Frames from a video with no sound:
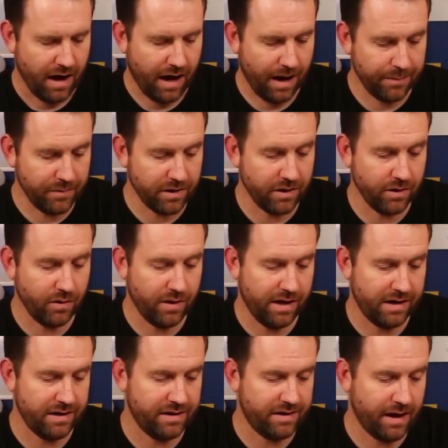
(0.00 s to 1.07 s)
I'm gonna go
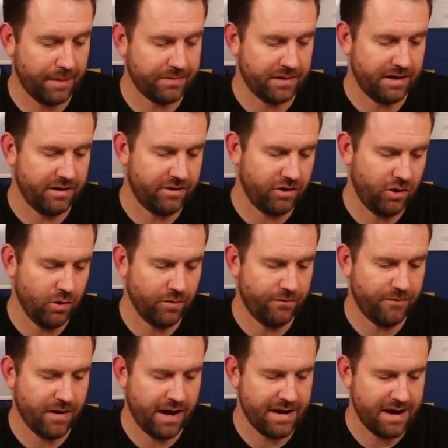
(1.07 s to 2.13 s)
ahead and adopt it into
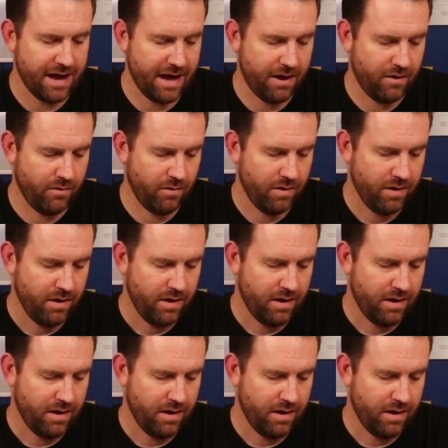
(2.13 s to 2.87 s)
UniFi now.